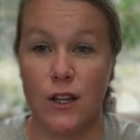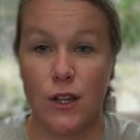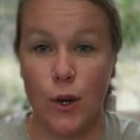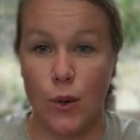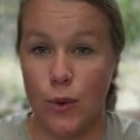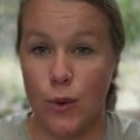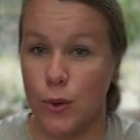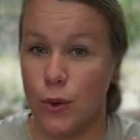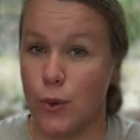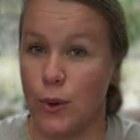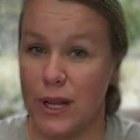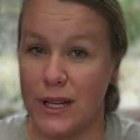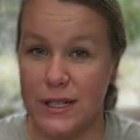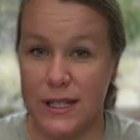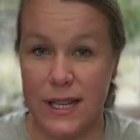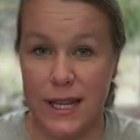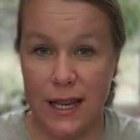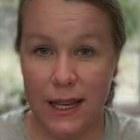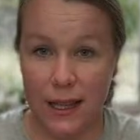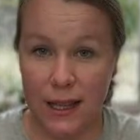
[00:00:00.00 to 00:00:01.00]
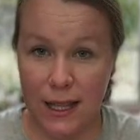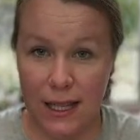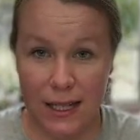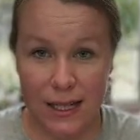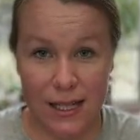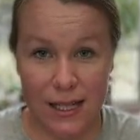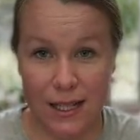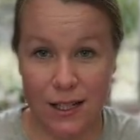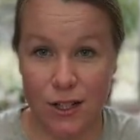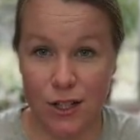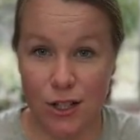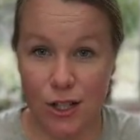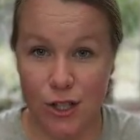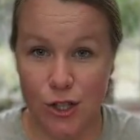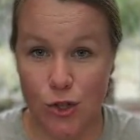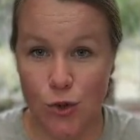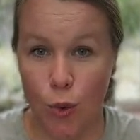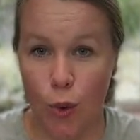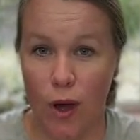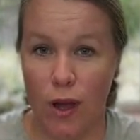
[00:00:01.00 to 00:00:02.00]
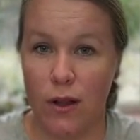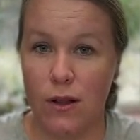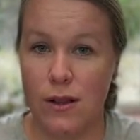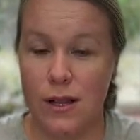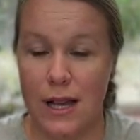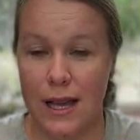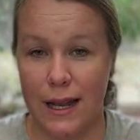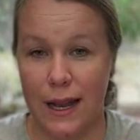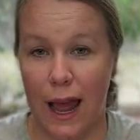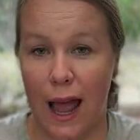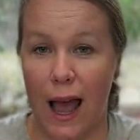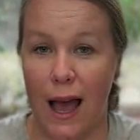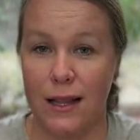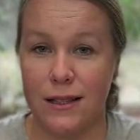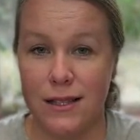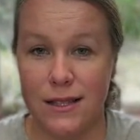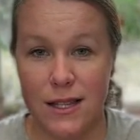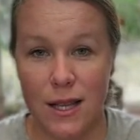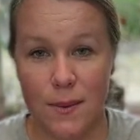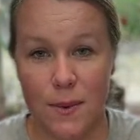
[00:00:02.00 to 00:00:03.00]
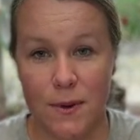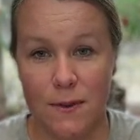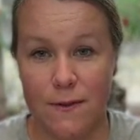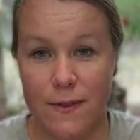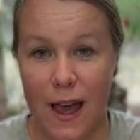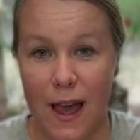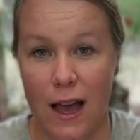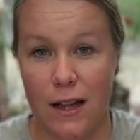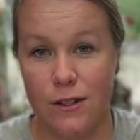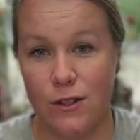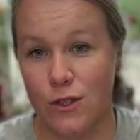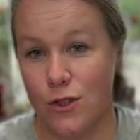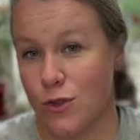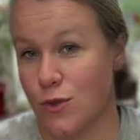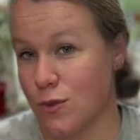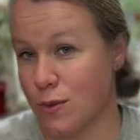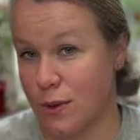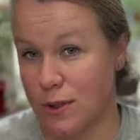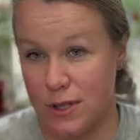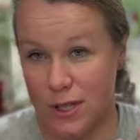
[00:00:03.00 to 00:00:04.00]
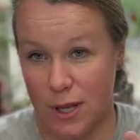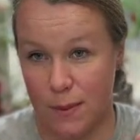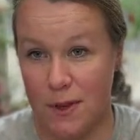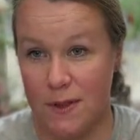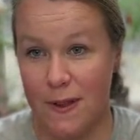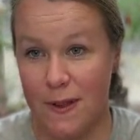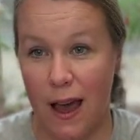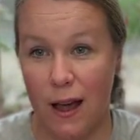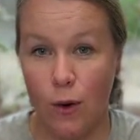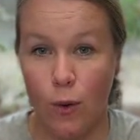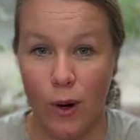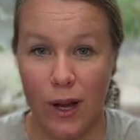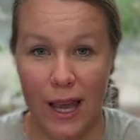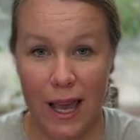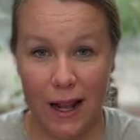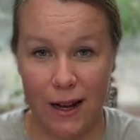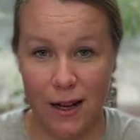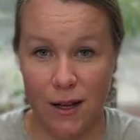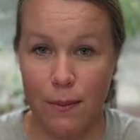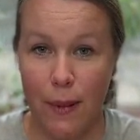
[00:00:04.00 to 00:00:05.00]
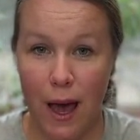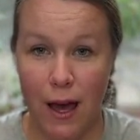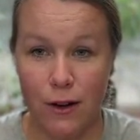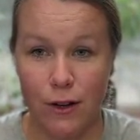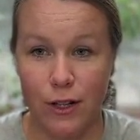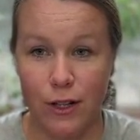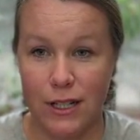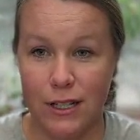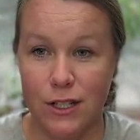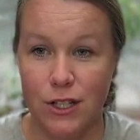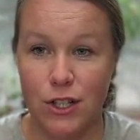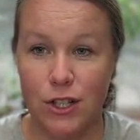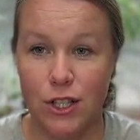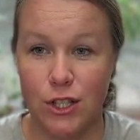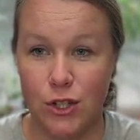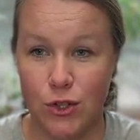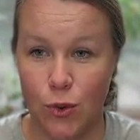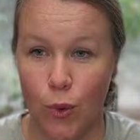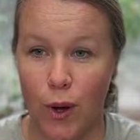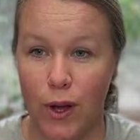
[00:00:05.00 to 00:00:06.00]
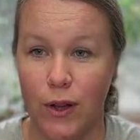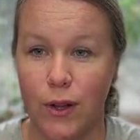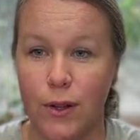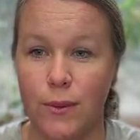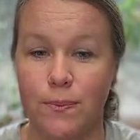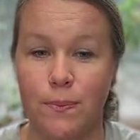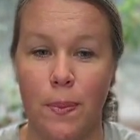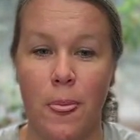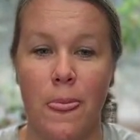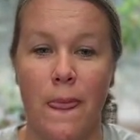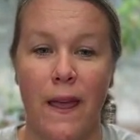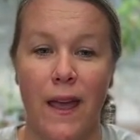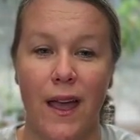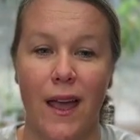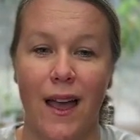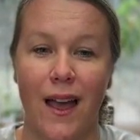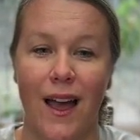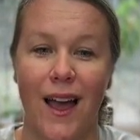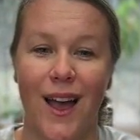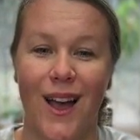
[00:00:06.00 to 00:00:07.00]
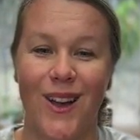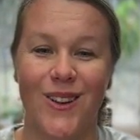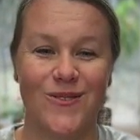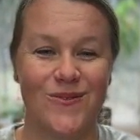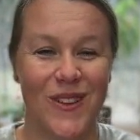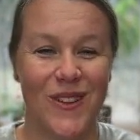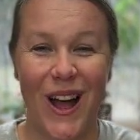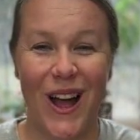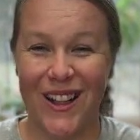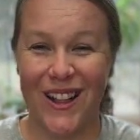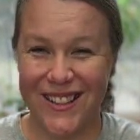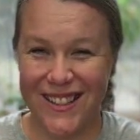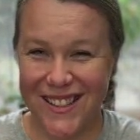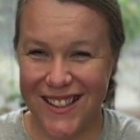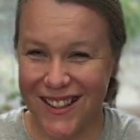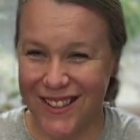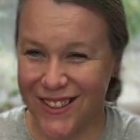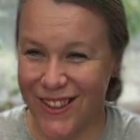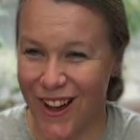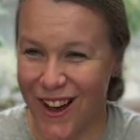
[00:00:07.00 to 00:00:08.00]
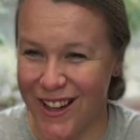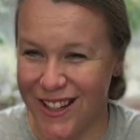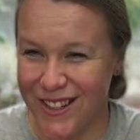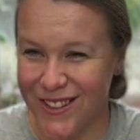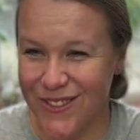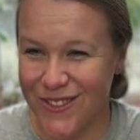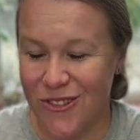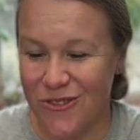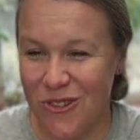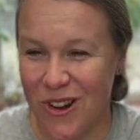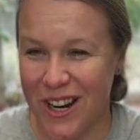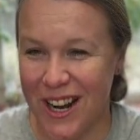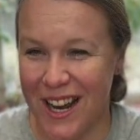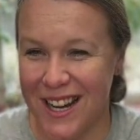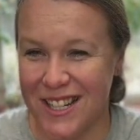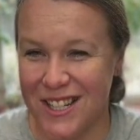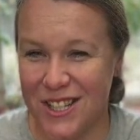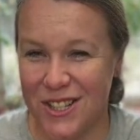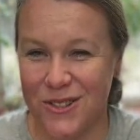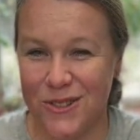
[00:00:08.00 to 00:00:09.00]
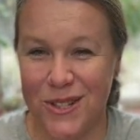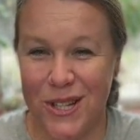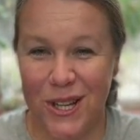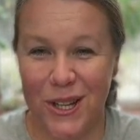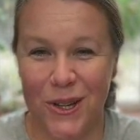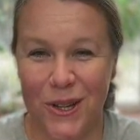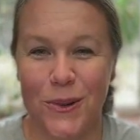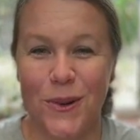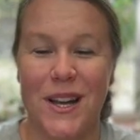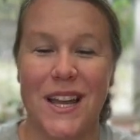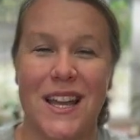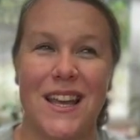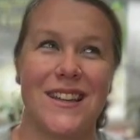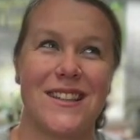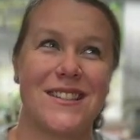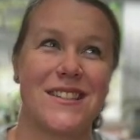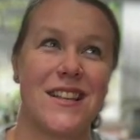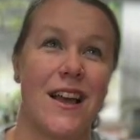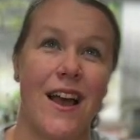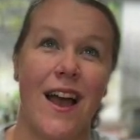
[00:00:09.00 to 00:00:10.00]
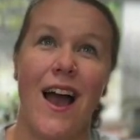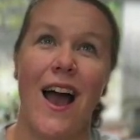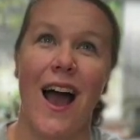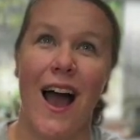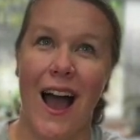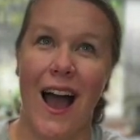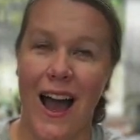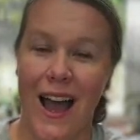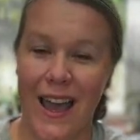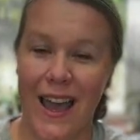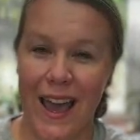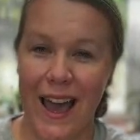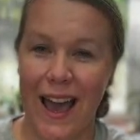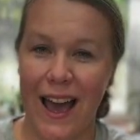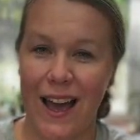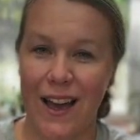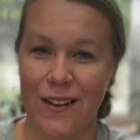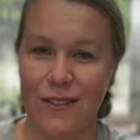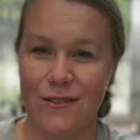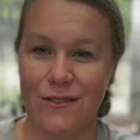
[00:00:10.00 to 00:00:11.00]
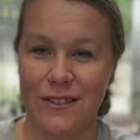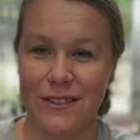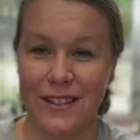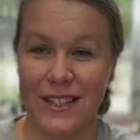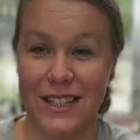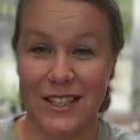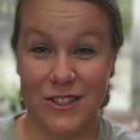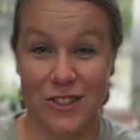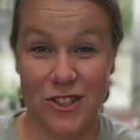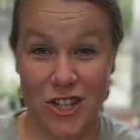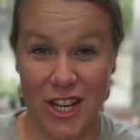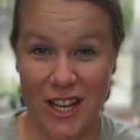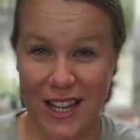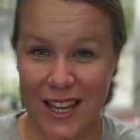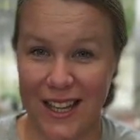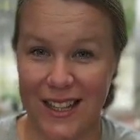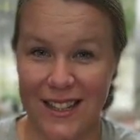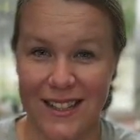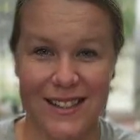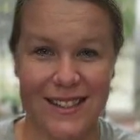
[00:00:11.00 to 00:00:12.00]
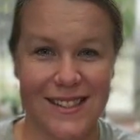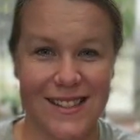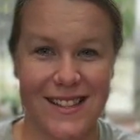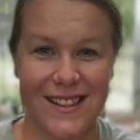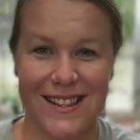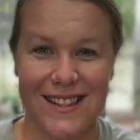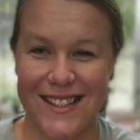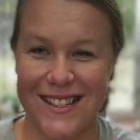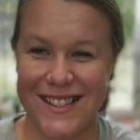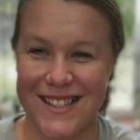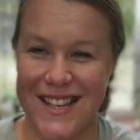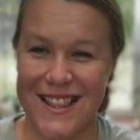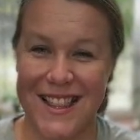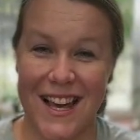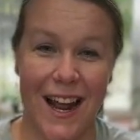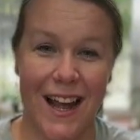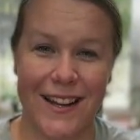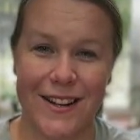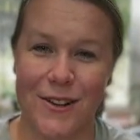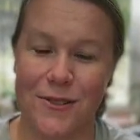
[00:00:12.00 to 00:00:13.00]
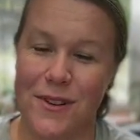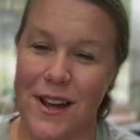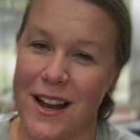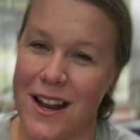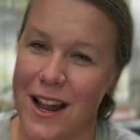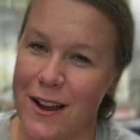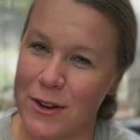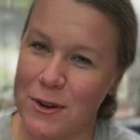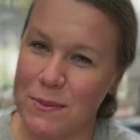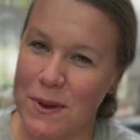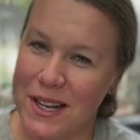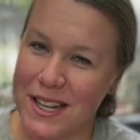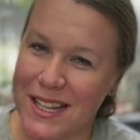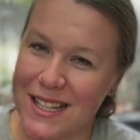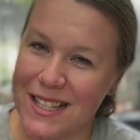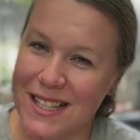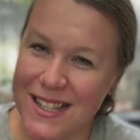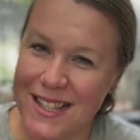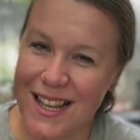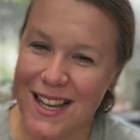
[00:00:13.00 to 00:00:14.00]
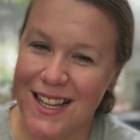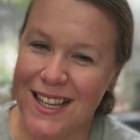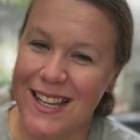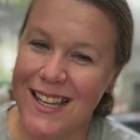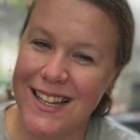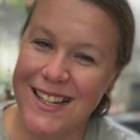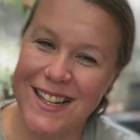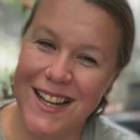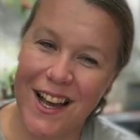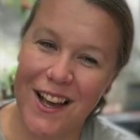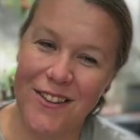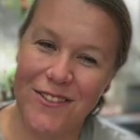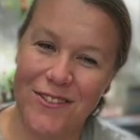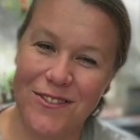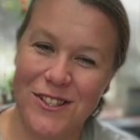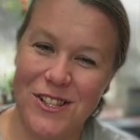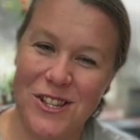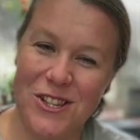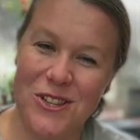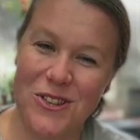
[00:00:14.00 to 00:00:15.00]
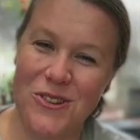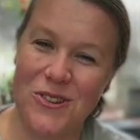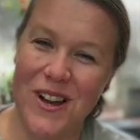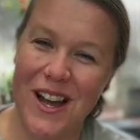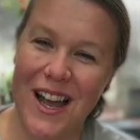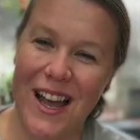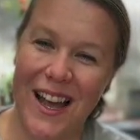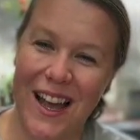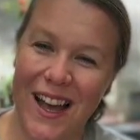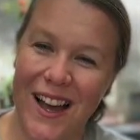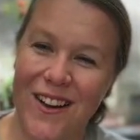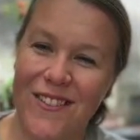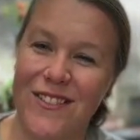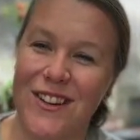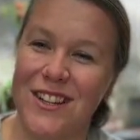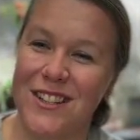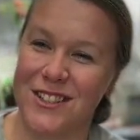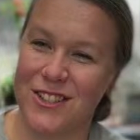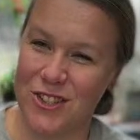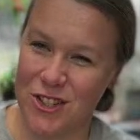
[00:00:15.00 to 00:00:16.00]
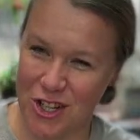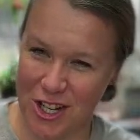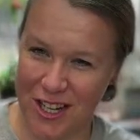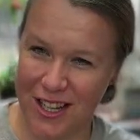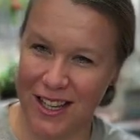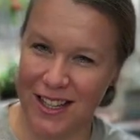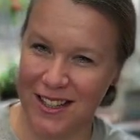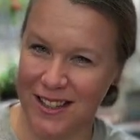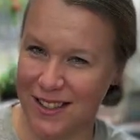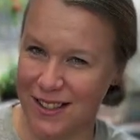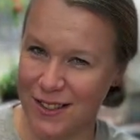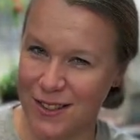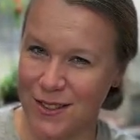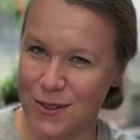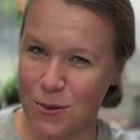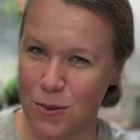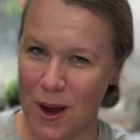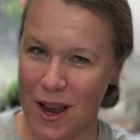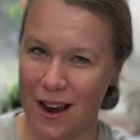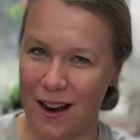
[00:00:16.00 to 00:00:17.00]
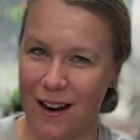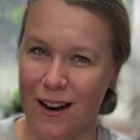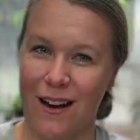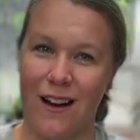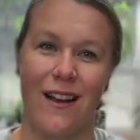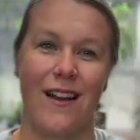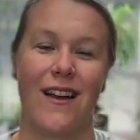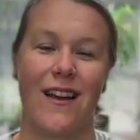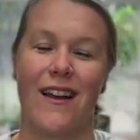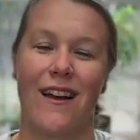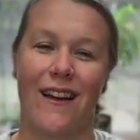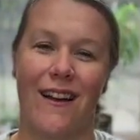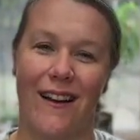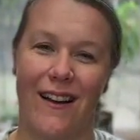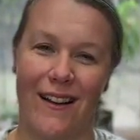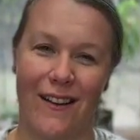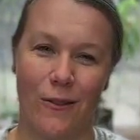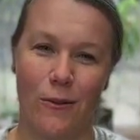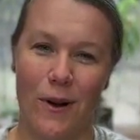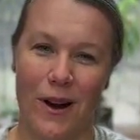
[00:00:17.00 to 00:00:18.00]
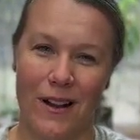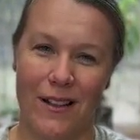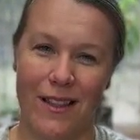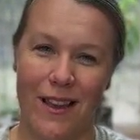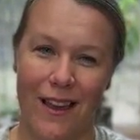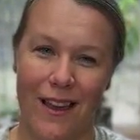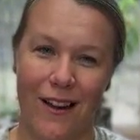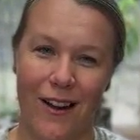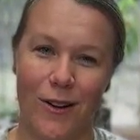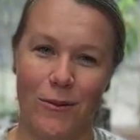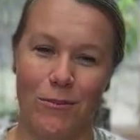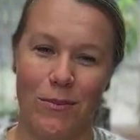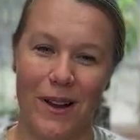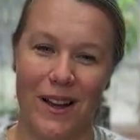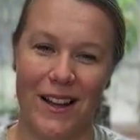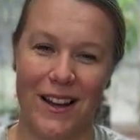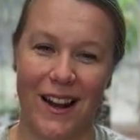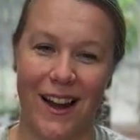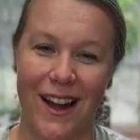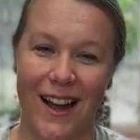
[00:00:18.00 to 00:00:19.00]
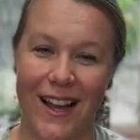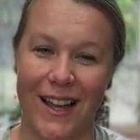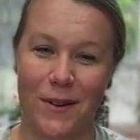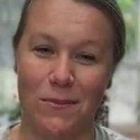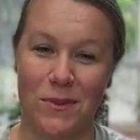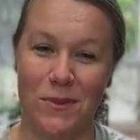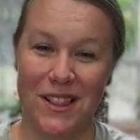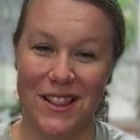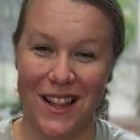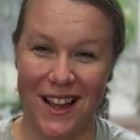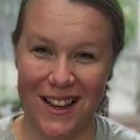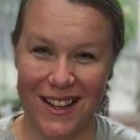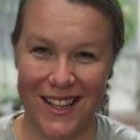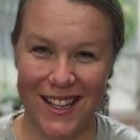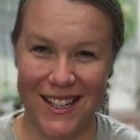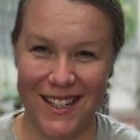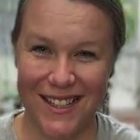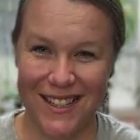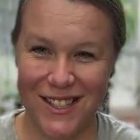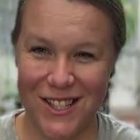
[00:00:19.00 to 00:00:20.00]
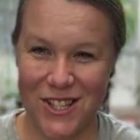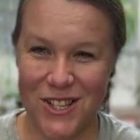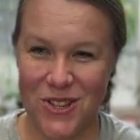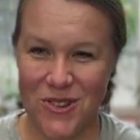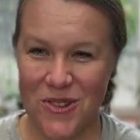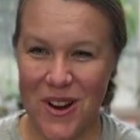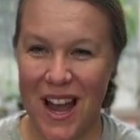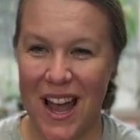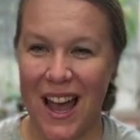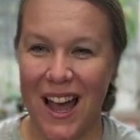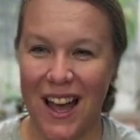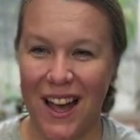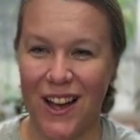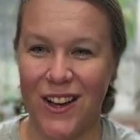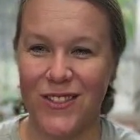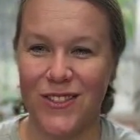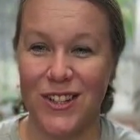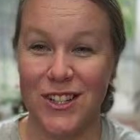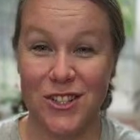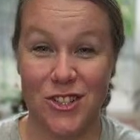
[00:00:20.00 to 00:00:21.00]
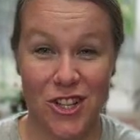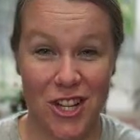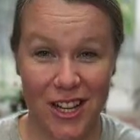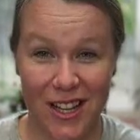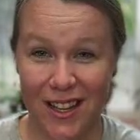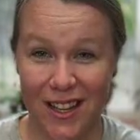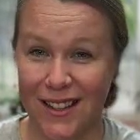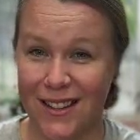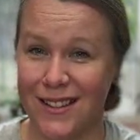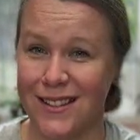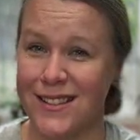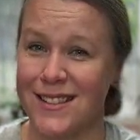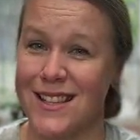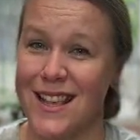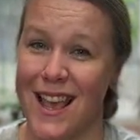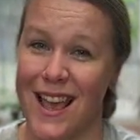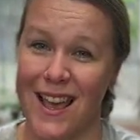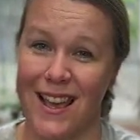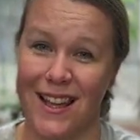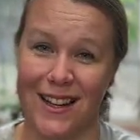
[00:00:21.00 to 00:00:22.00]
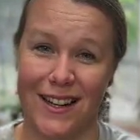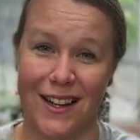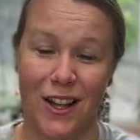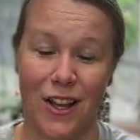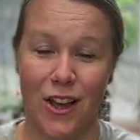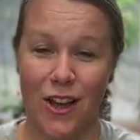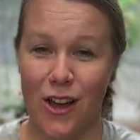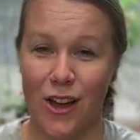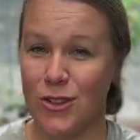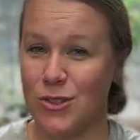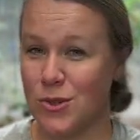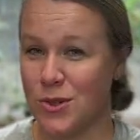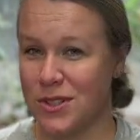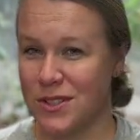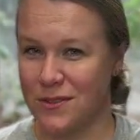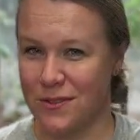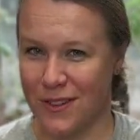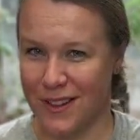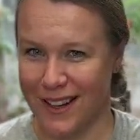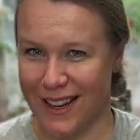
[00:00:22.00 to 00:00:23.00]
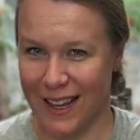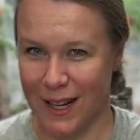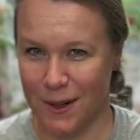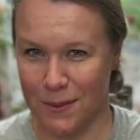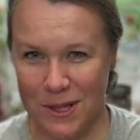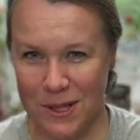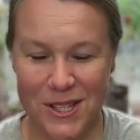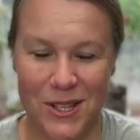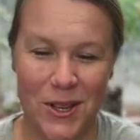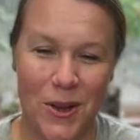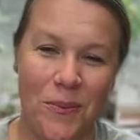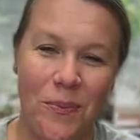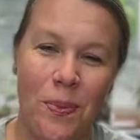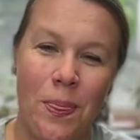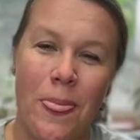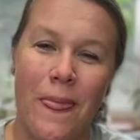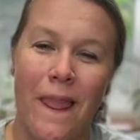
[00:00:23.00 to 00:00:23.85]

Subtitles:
go through and till it into the soil and add some of that organic matter into the soil. A lot of what I do too is I have like chickens and things like that. I know not everybody is lucky enough to have chickens where where they are. But I am lucky to have chickens and all sorts of fun animals. So,